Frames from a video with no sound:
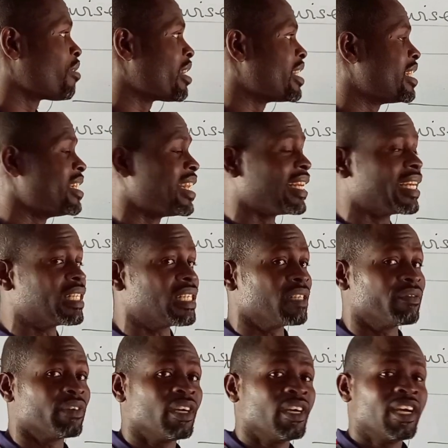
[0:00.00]
already
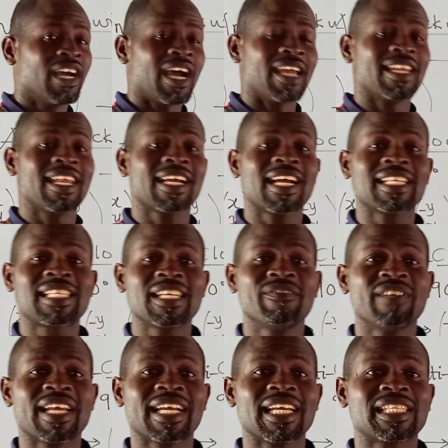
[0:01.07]
negative. And
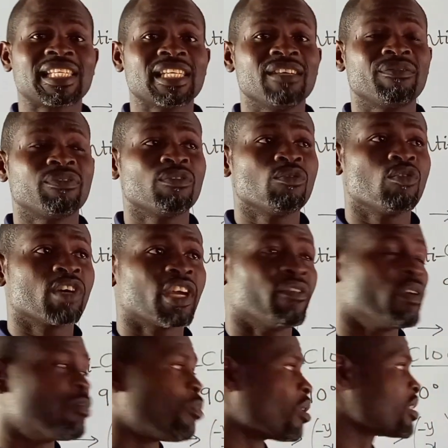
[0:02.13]
negative will give
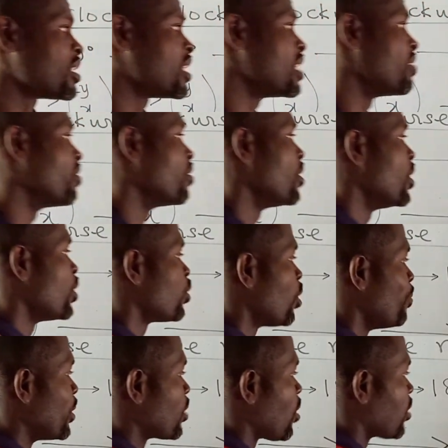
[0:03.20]
you positive.
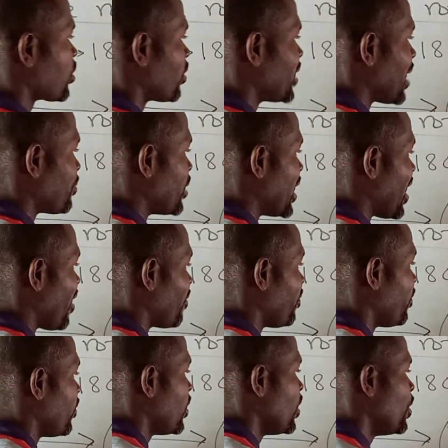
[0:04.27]
So because of that, we
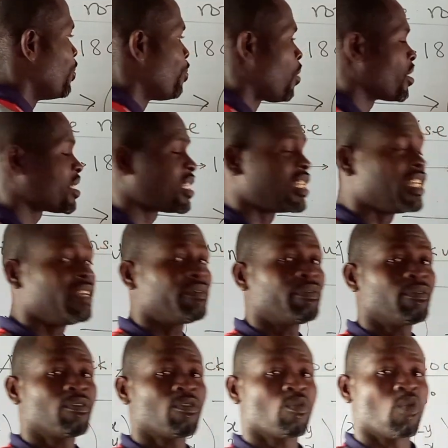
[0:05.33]
have
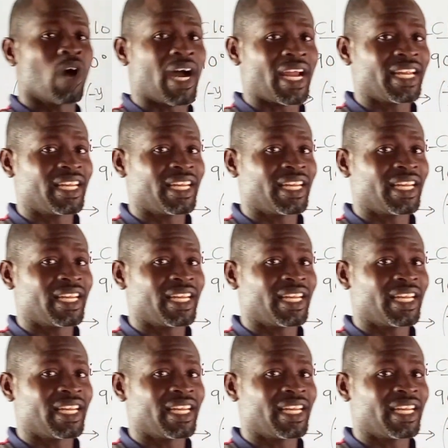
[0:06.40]
positive y